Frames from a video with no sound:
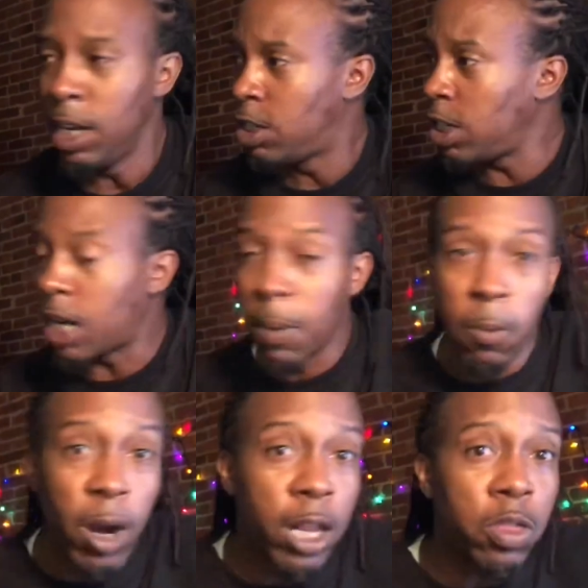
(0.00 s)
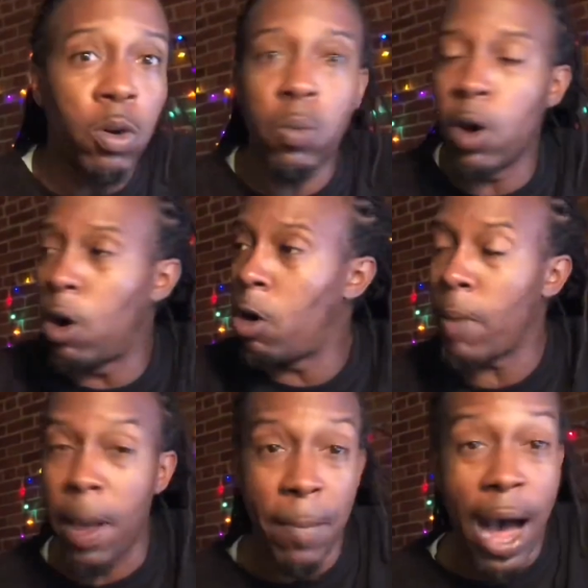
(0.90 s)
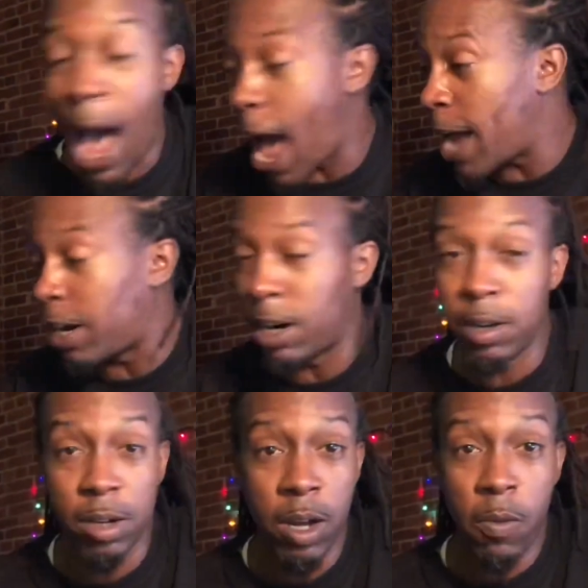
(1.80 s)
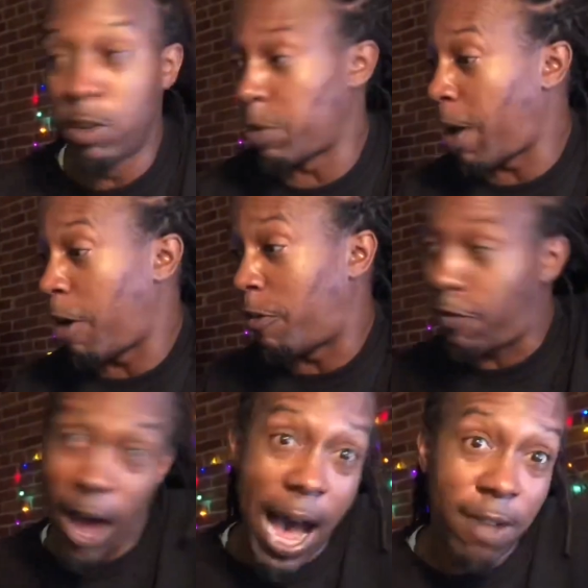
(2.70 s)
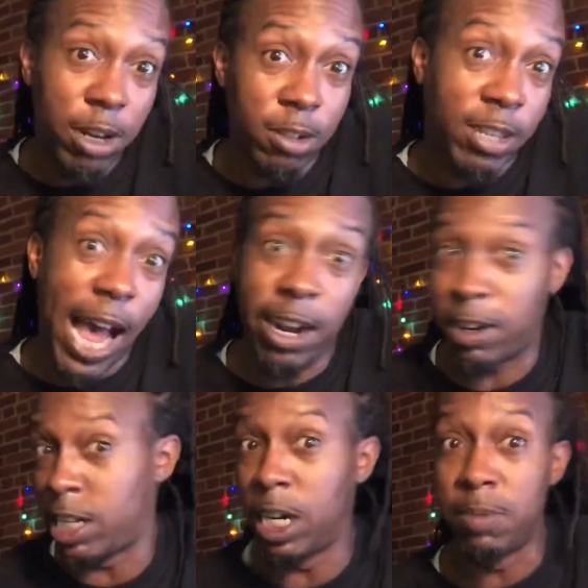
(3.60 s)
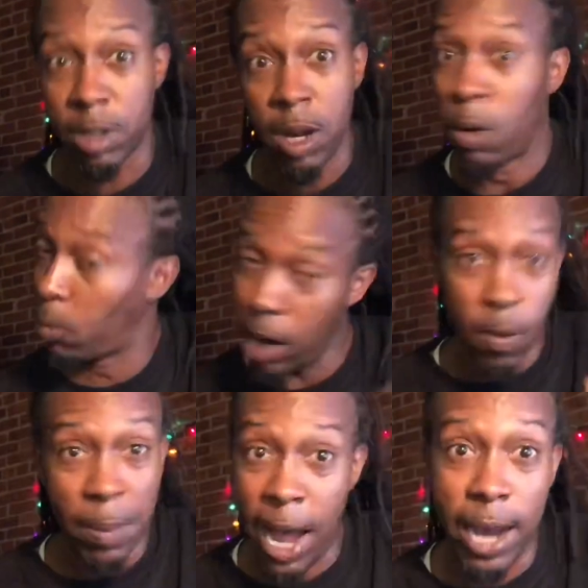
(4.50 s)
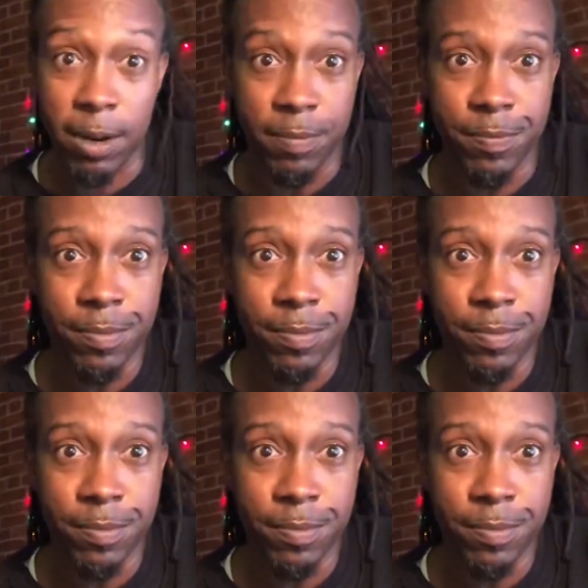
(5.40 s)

She come running through the room, and behind her was about 5 little tiger cubs running right behind her.